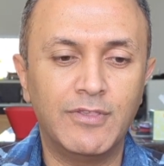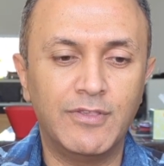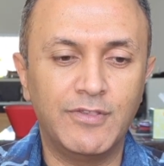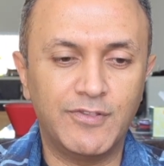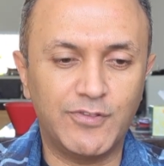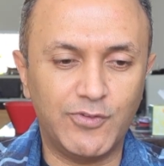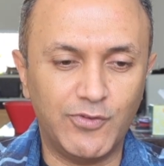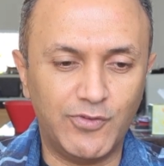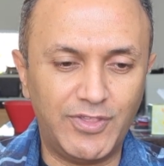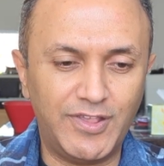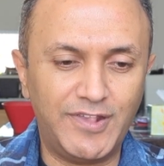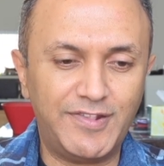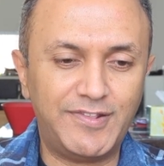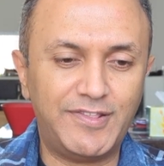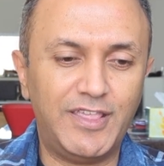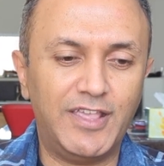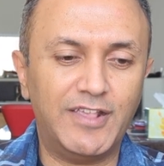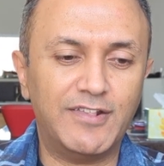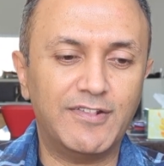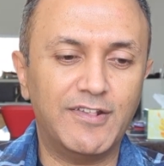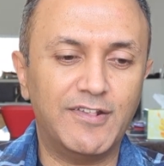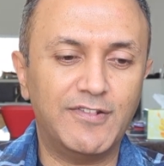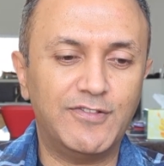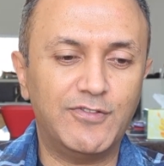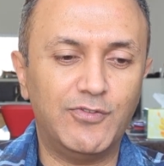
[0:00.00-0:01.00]
So this
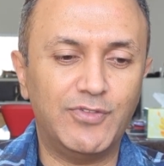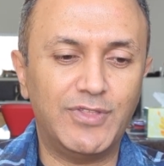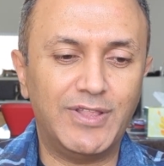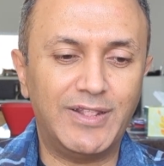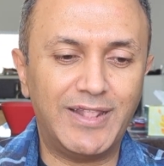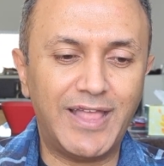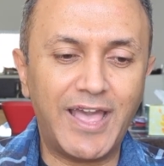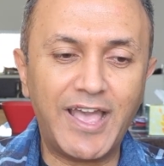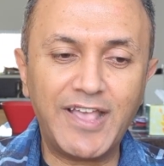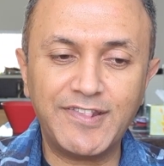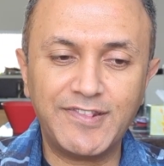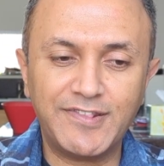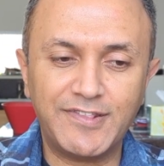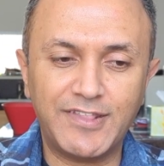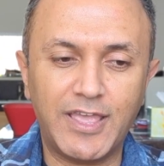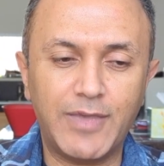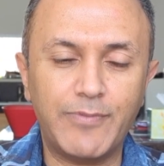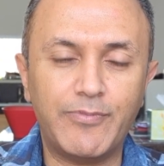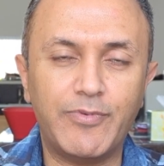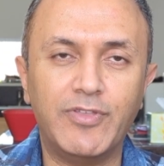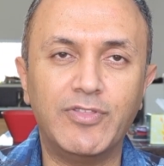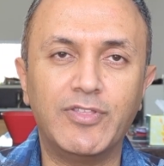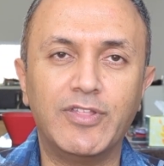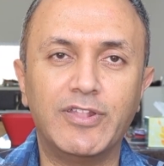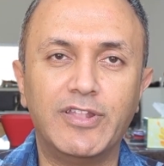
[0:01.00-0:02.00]
takes us to the last step in the